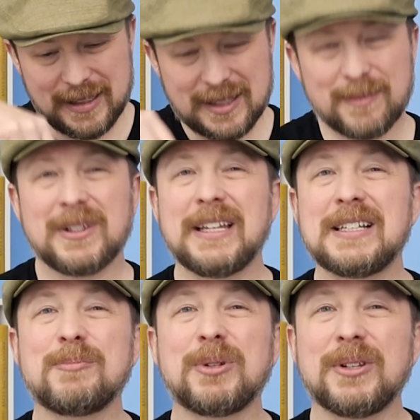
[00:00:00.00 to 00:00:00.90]

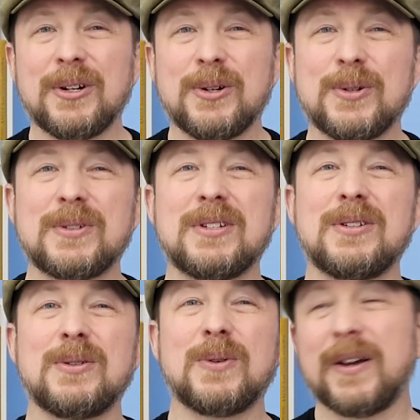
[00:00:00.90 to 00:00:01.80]
links below
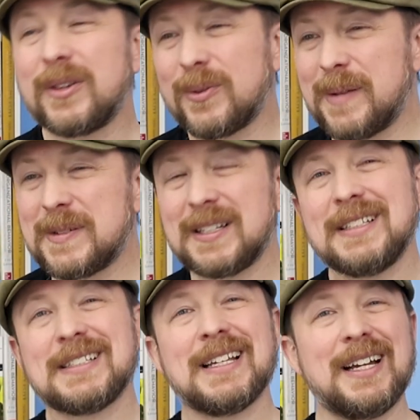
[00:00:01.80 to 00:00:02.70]
to other
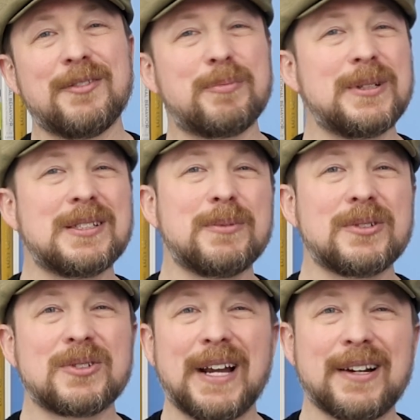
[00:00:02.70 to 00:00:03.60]
websites that have printable
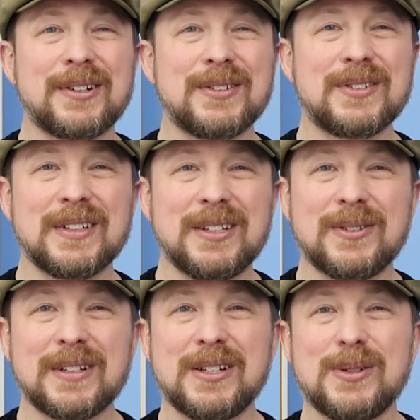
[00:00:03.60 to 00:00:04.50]
trackers that you
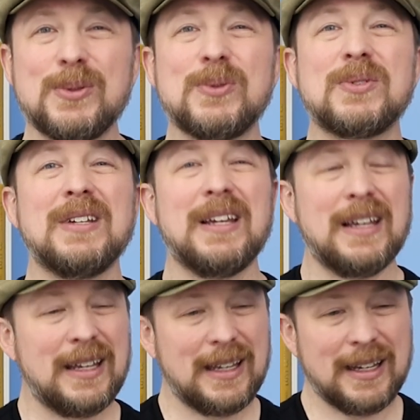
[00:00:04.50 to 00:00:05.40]
can use,
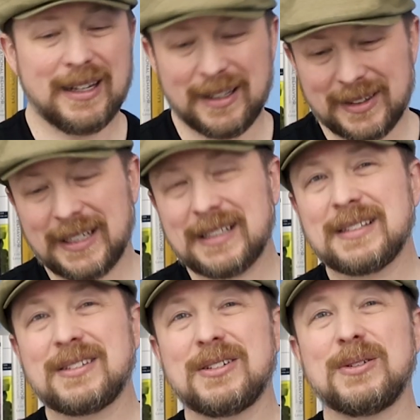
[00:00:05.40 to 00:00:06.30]

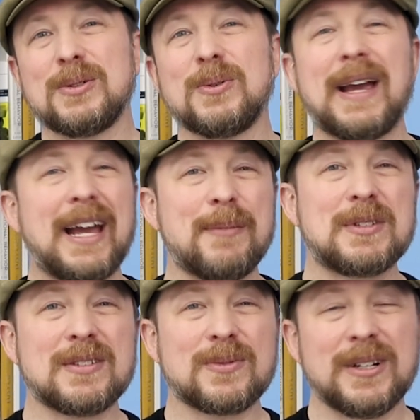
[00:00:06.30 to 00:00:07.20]
links to apps
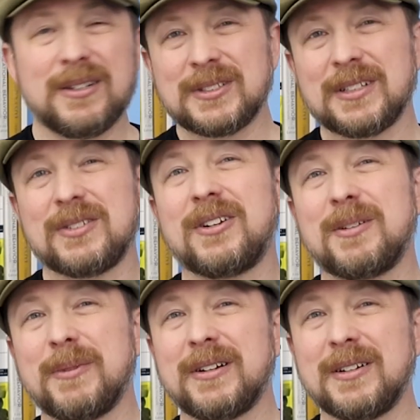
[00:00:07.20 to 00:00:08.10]
as well, which I'll talk
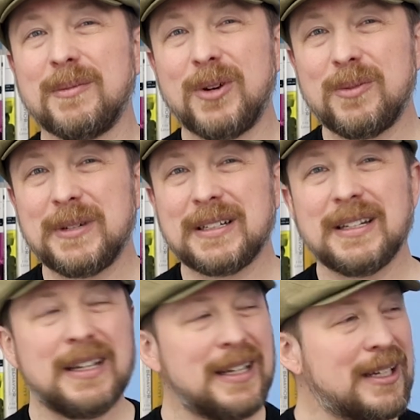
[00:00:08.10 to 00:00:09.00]
about in a moment.
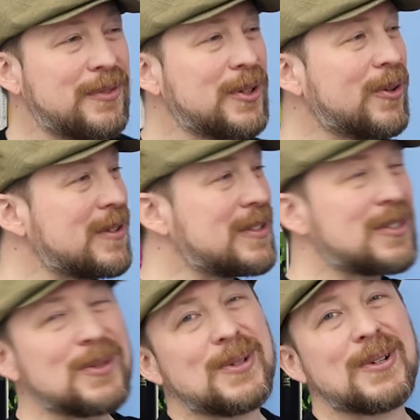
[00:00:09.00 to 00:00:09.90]
If you go to the
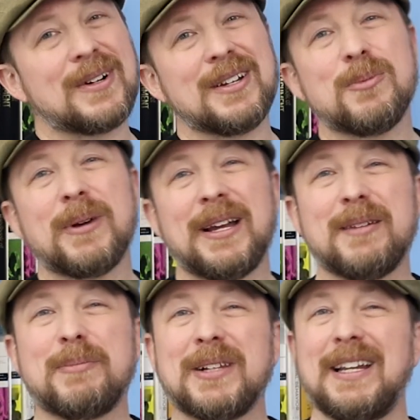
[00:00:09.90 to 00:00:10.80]
store and you buy
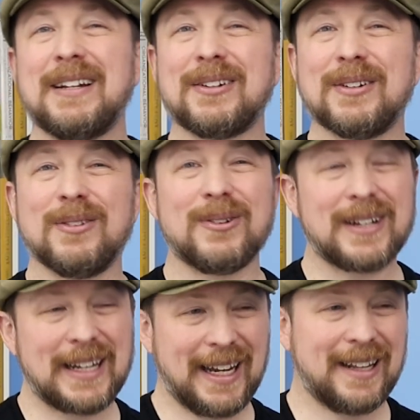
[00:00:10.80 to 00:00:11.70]
a planner or a
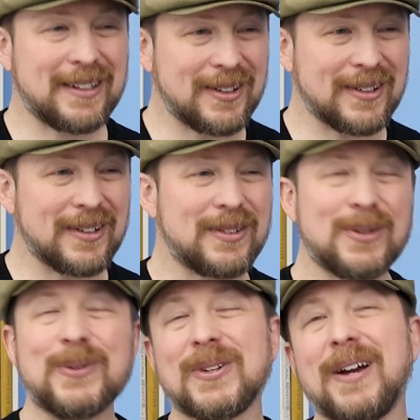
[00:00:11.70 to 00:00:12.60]
calendar,
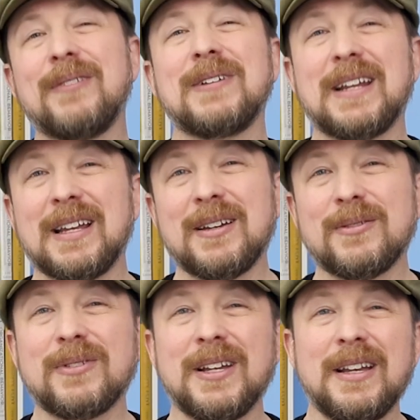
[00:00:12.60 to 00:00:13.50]
those often
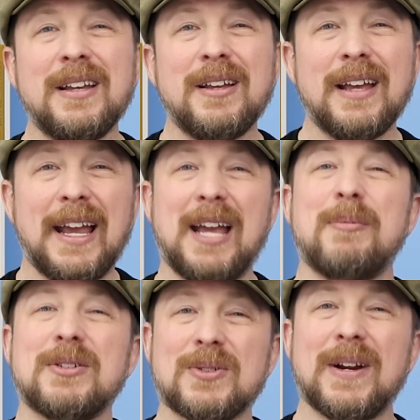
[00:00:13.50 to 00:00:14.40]
have
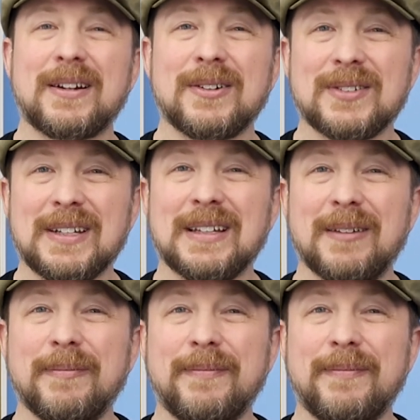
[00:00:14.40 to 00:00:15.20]
habit trackers in them.